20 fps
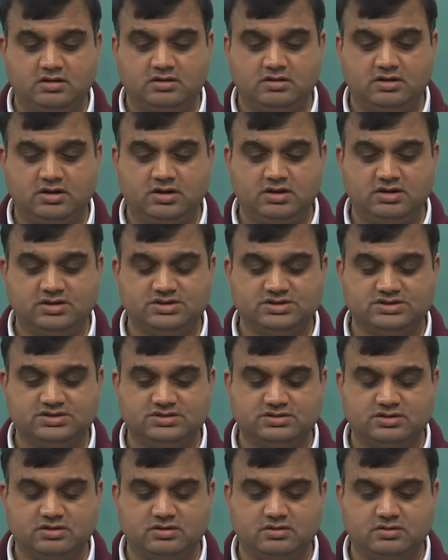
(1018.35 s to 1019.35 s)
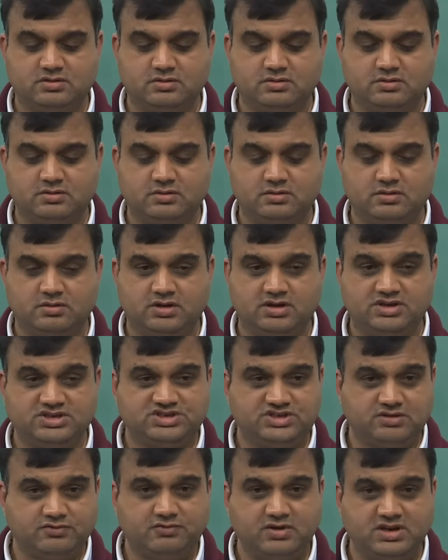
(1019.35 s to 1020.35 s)
there is
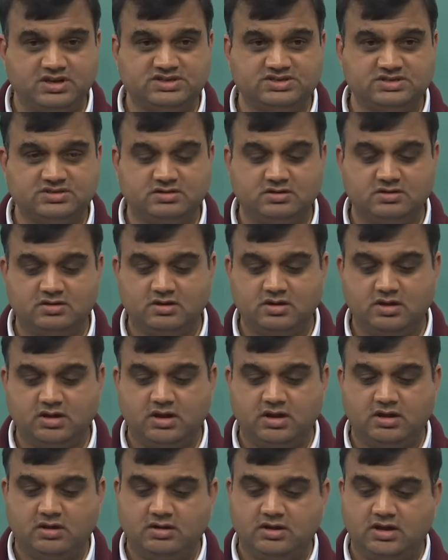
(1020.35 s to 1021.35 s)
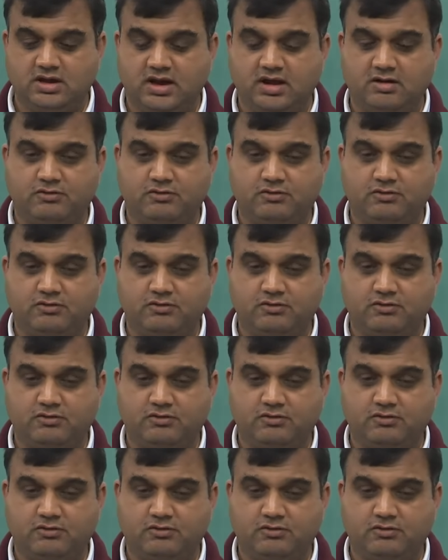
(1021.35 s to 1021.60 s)
stiffness, there